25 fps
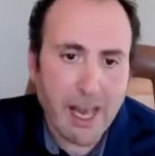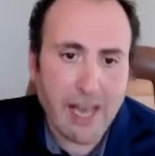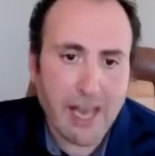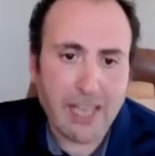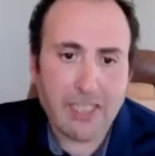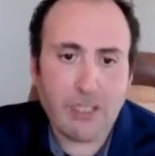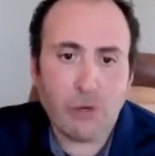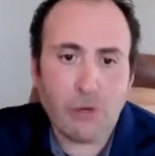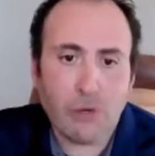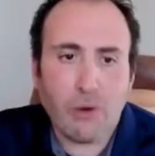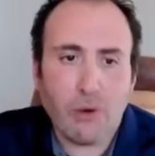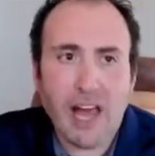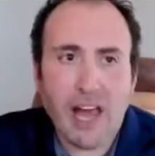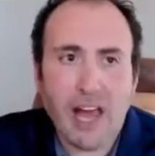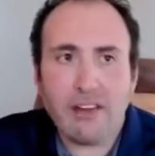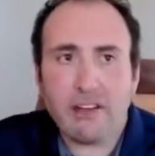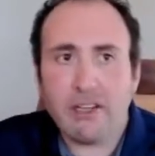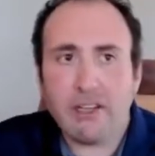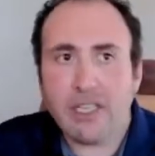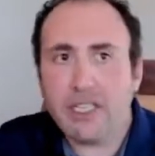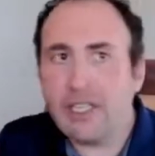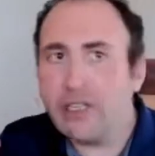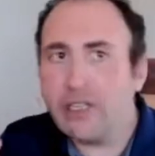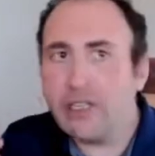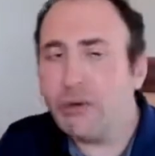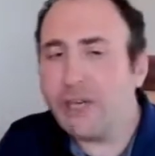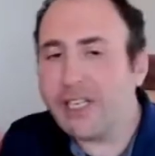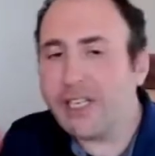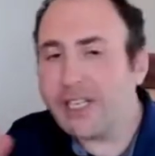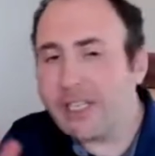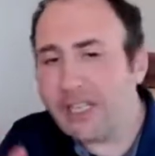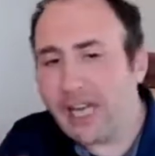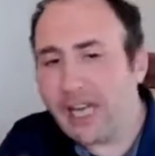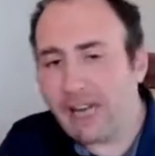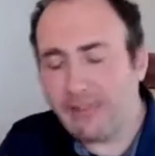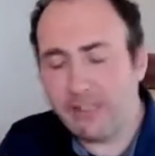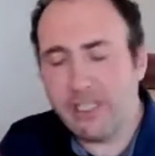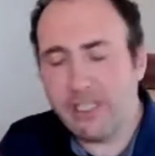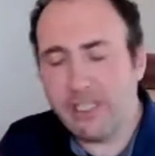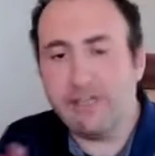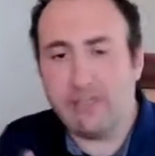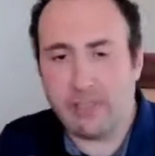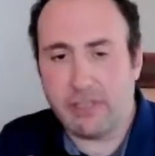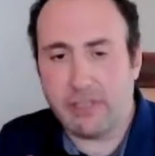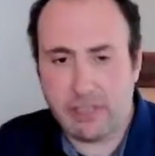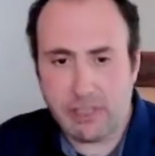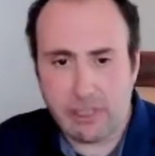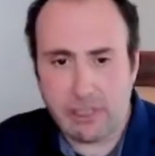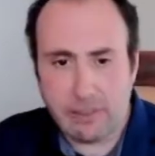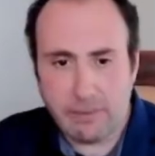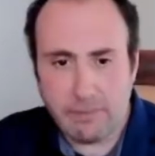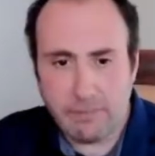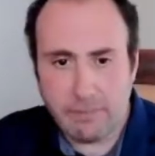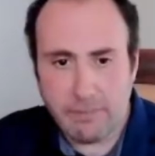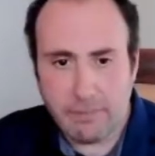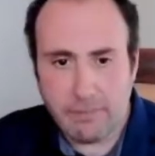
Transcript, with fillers: As a writer, you look at life differently.